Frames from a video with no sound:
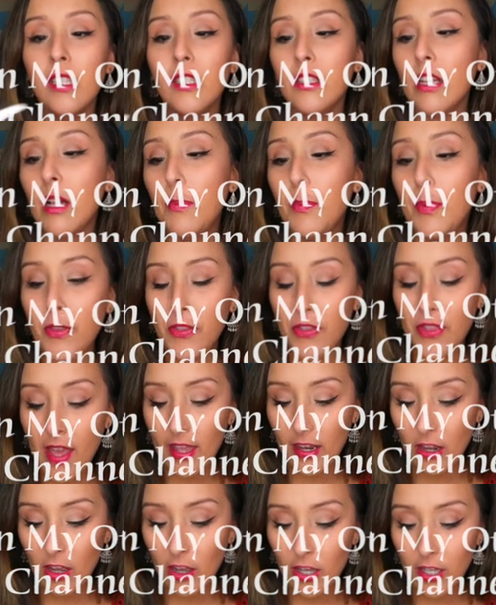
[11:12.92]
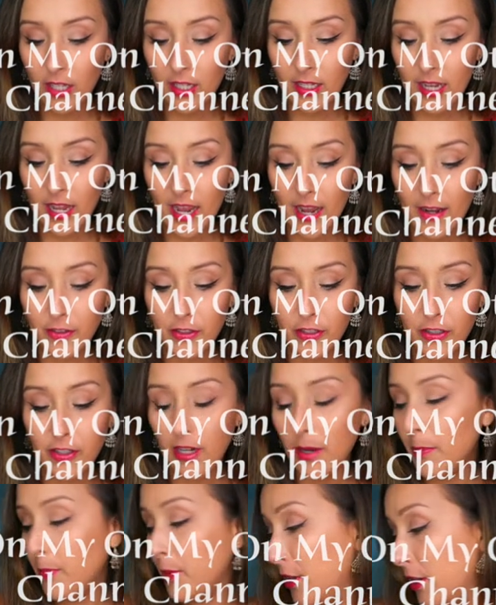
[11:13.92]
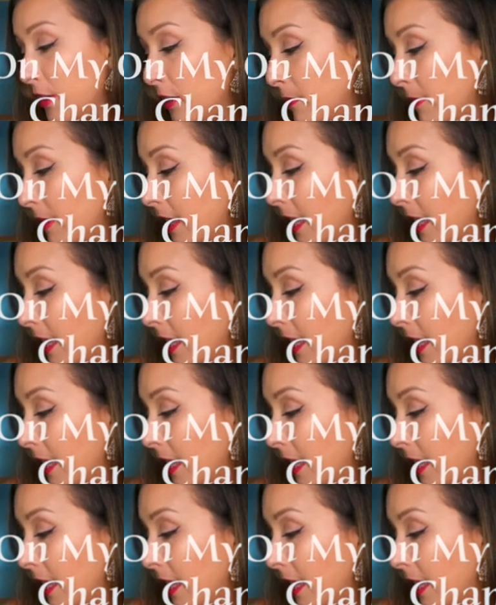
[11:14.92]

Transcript: So I'll put that on after I put it on